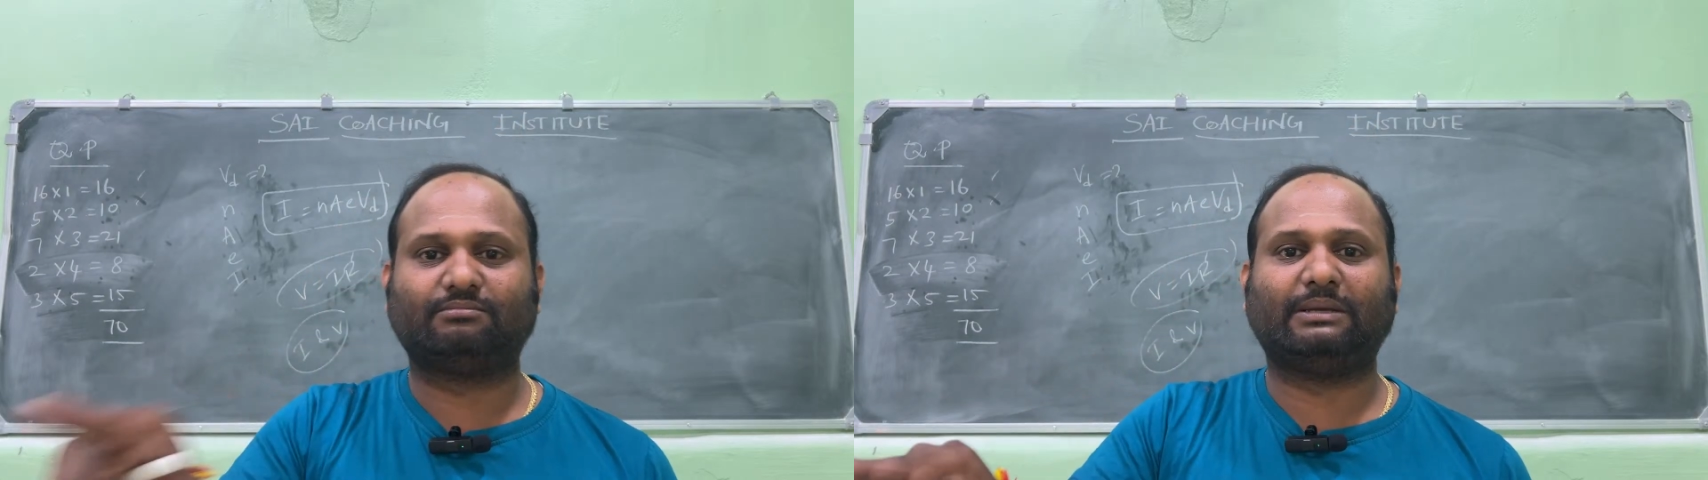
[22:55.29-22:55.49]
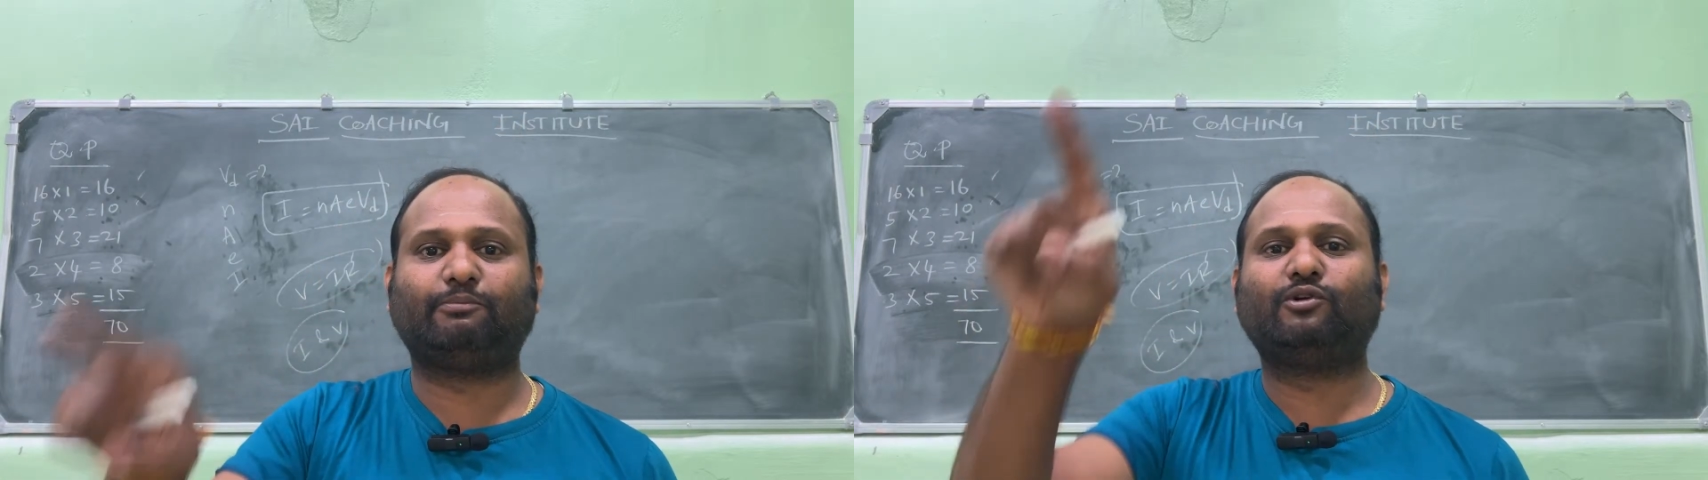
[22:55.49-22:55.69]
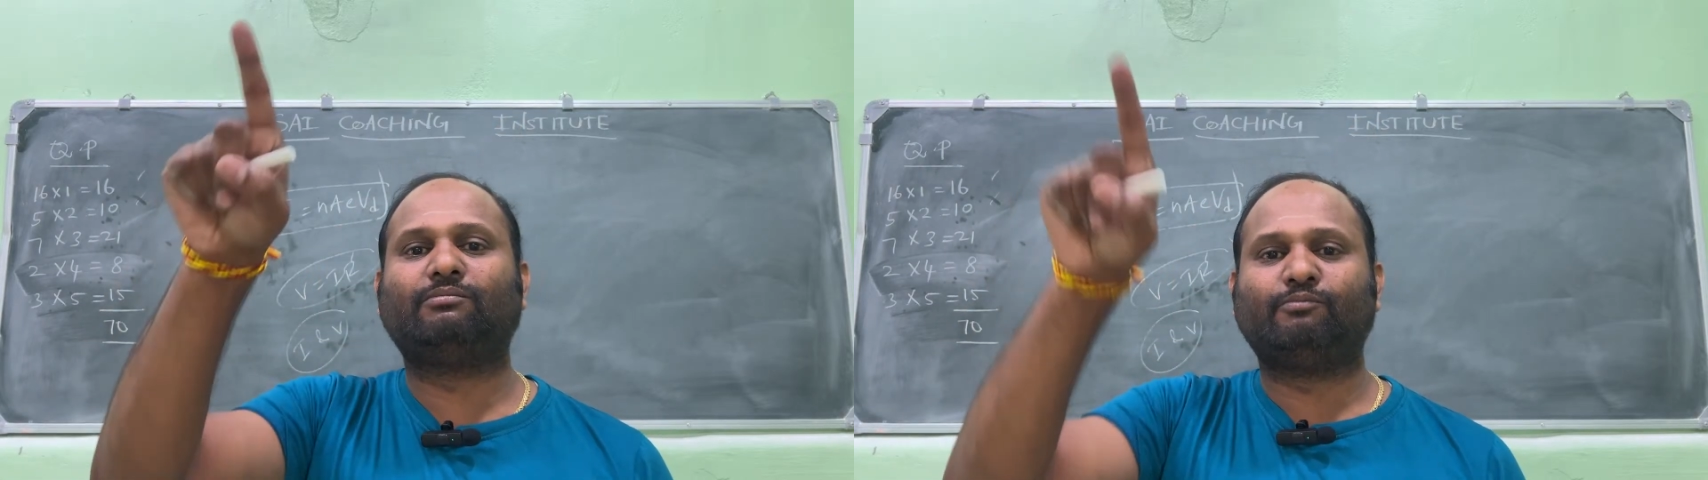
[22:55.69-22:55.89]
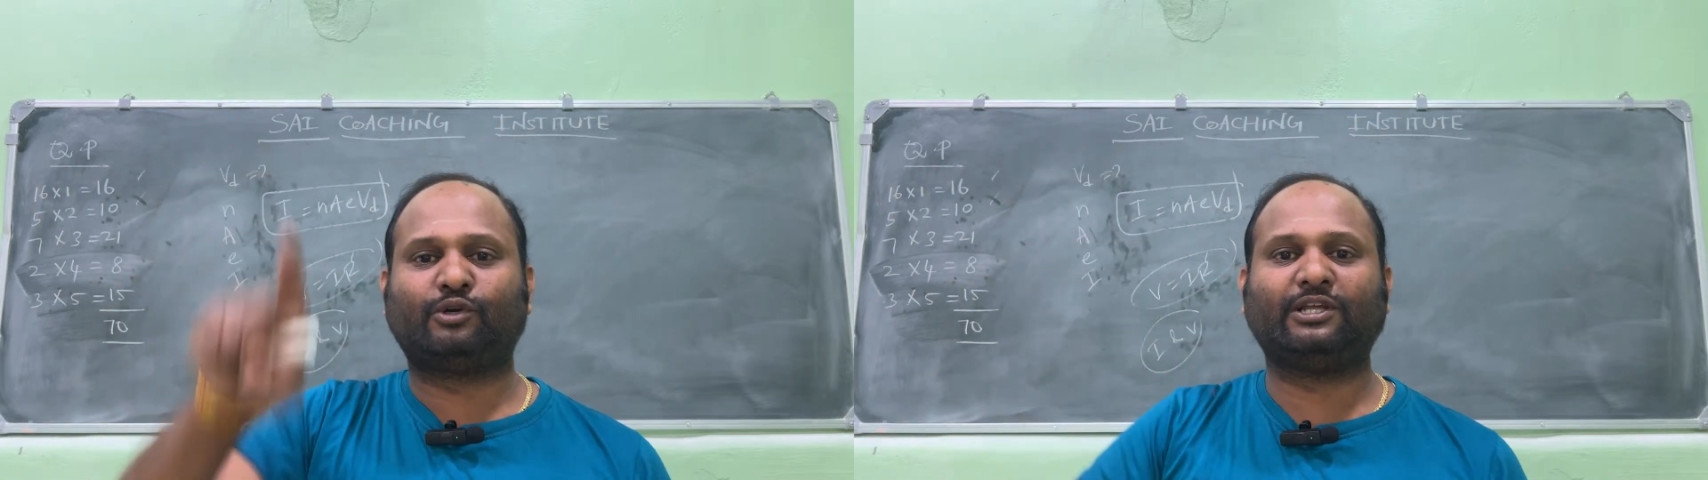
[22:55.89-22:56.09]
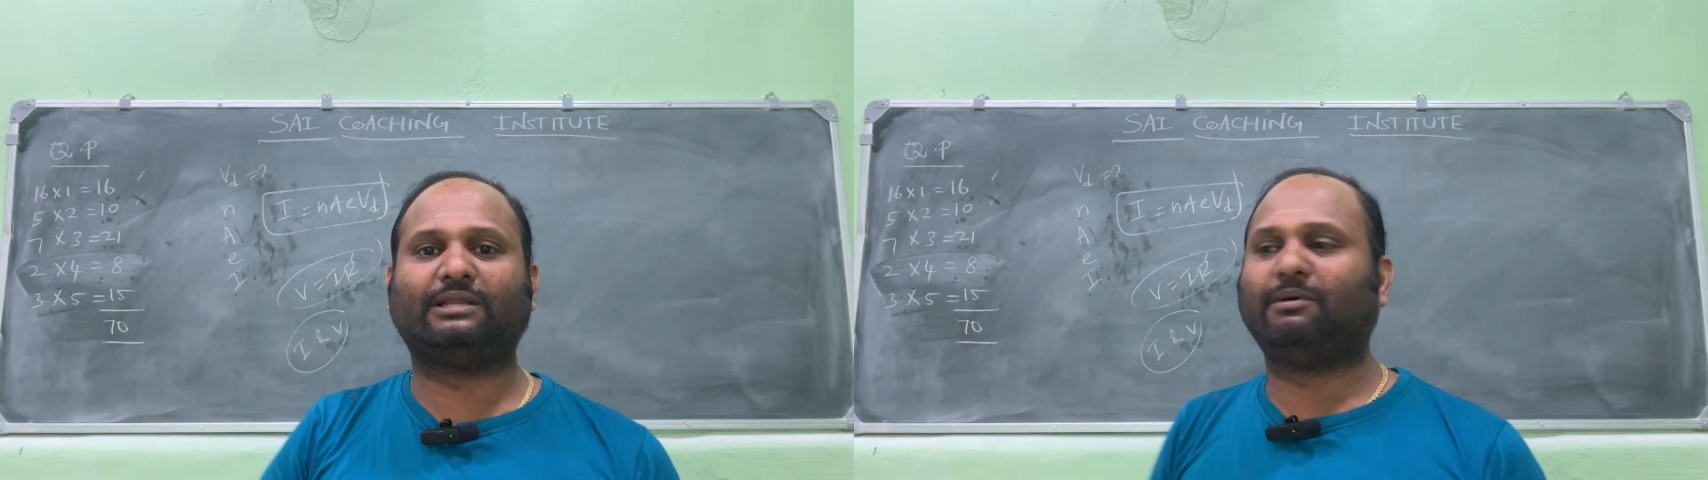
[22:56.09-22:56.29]

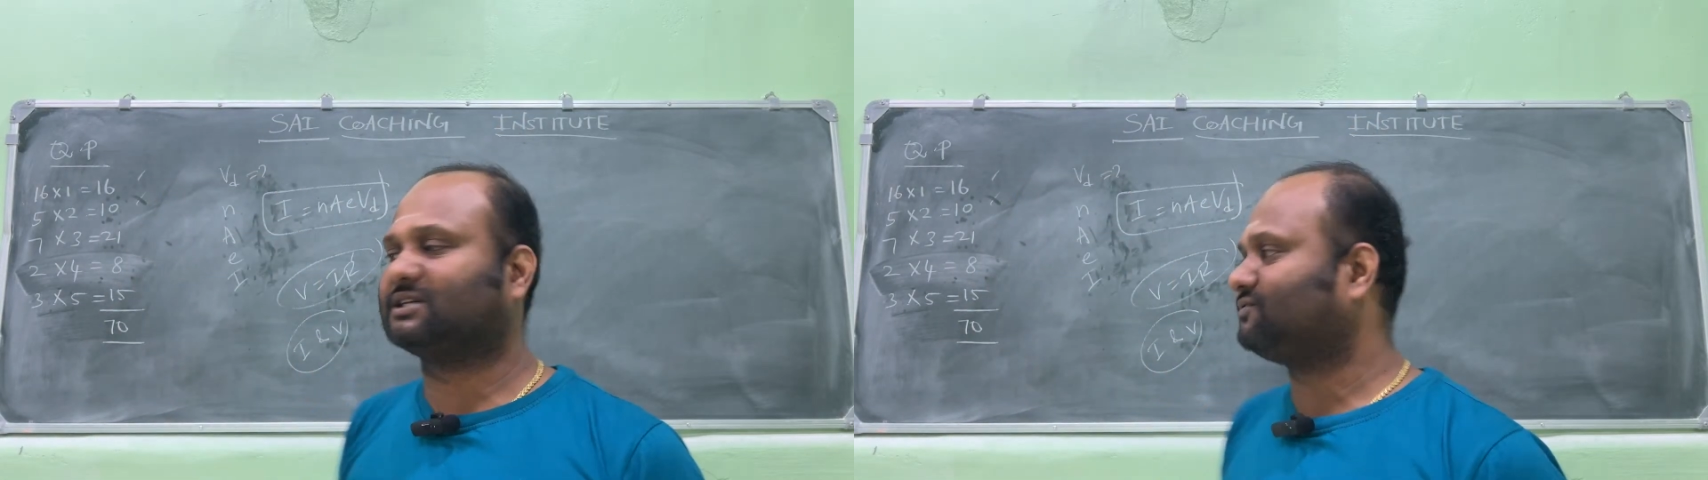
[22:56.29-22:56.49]
Putting the box.